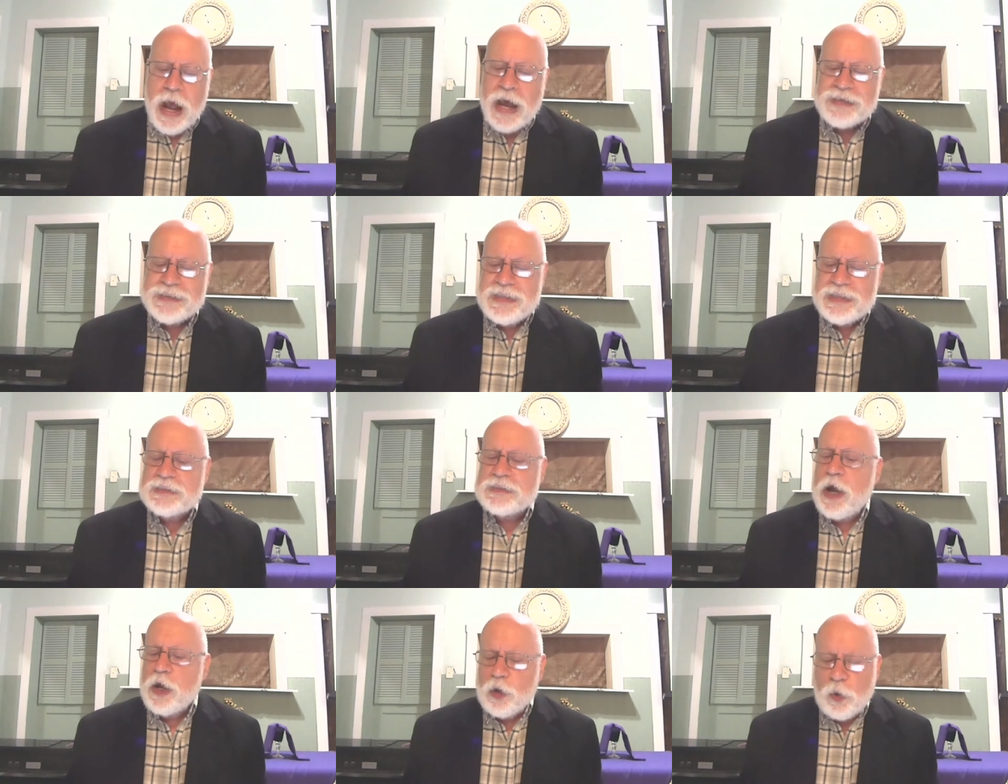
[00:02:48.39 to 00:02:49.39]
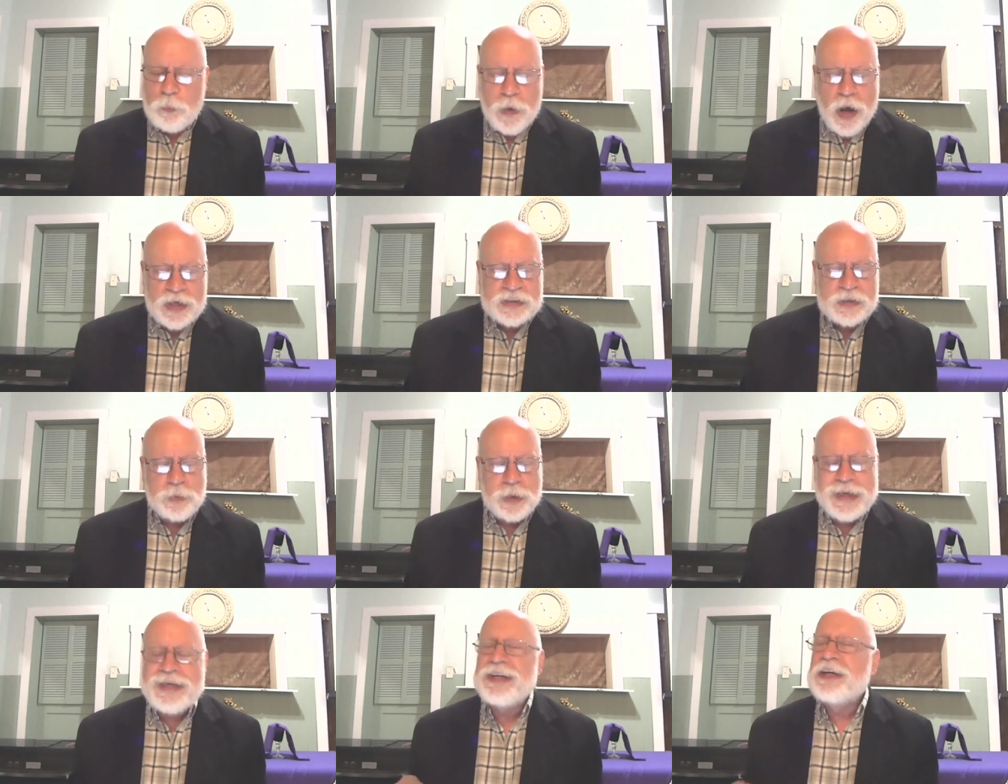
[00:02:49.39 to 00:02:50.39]
I see a son who
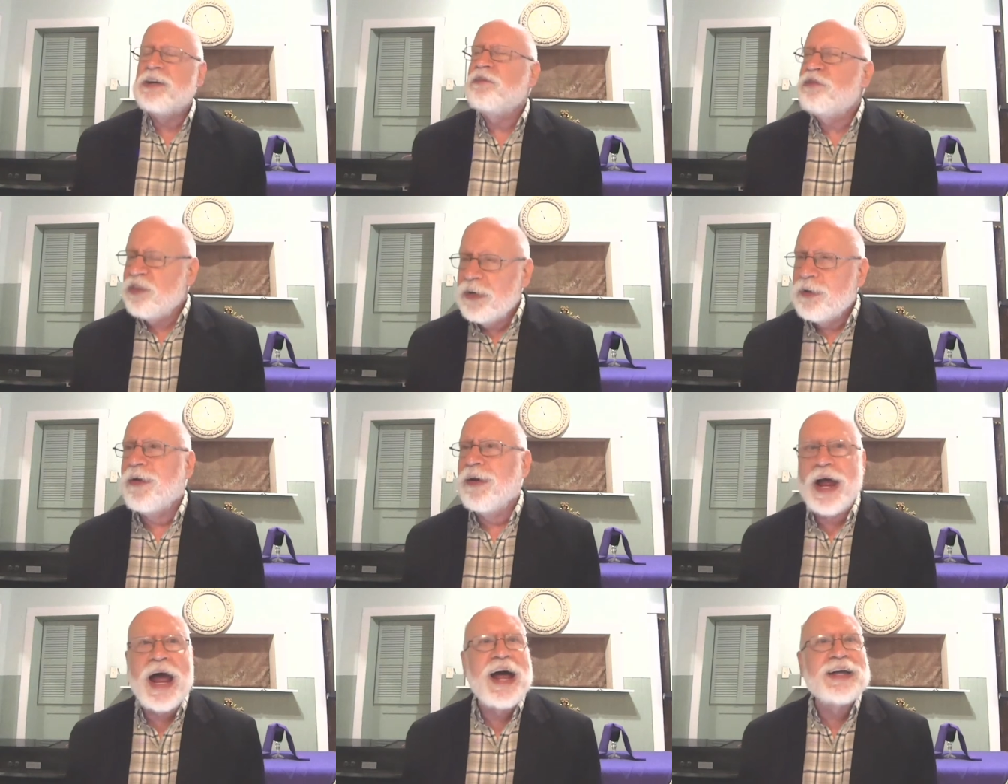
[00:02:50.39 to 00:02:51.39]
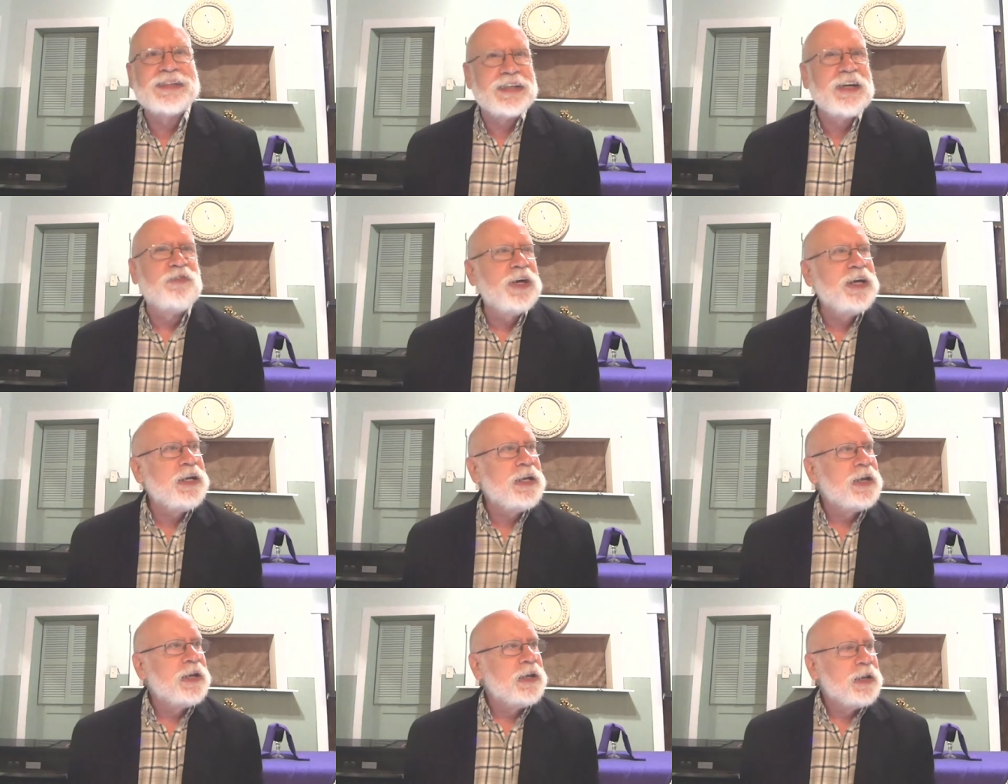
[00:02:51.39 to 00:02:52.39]
possibly didn't feel as if
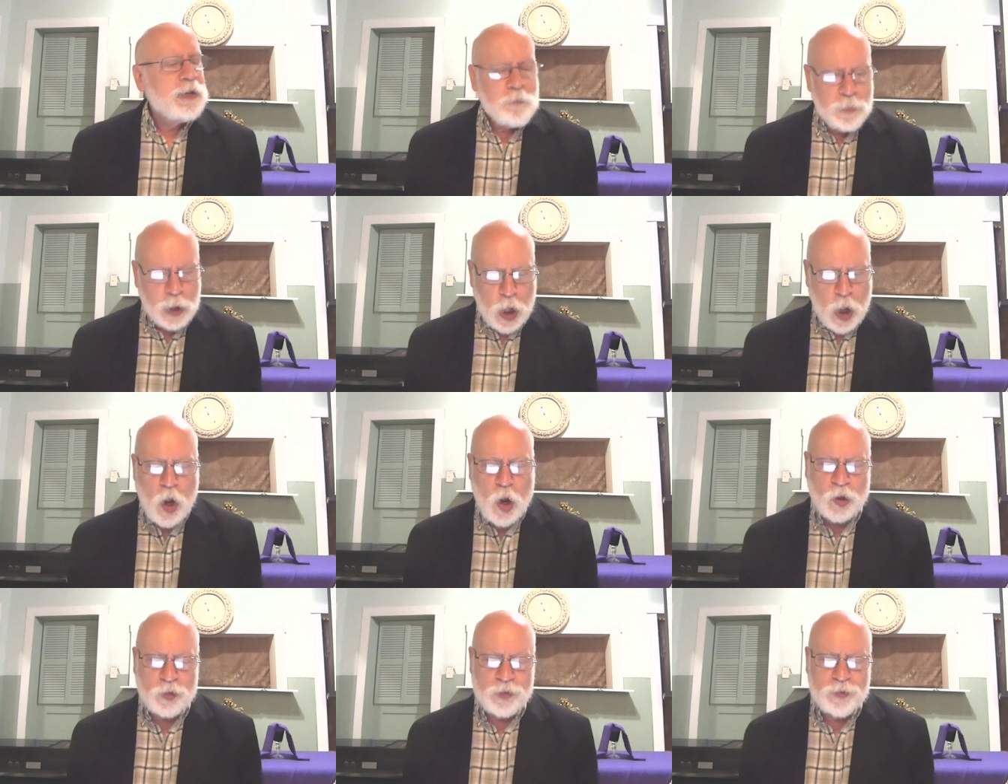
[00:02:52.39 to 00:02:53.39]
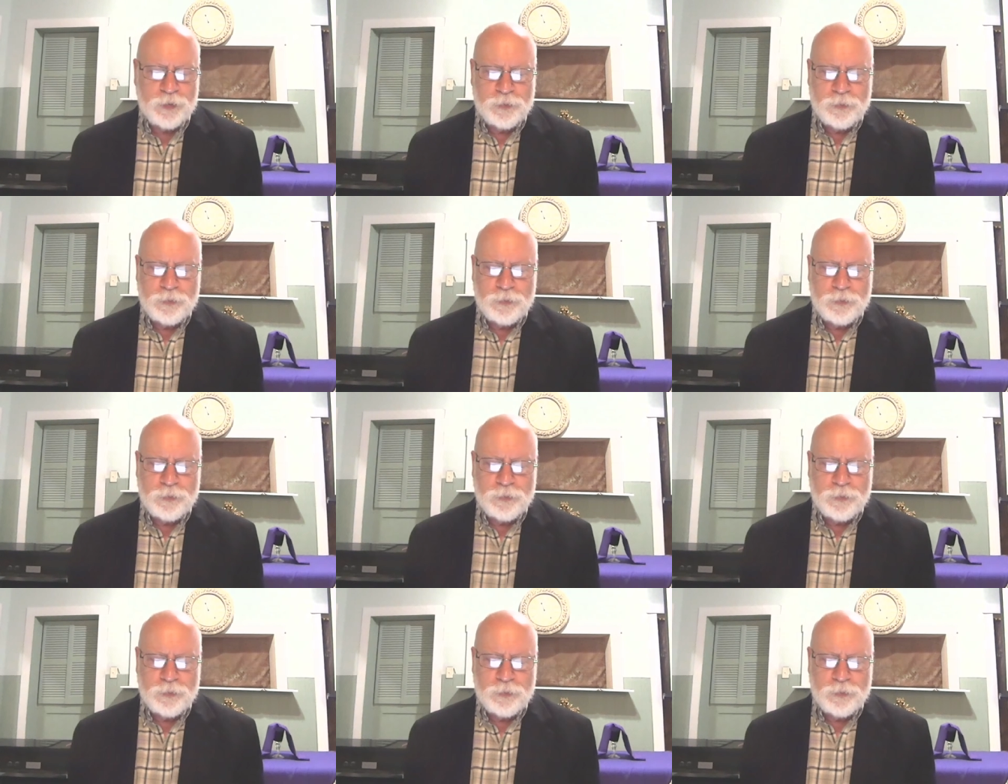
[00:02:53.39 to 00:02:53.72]
he belonged,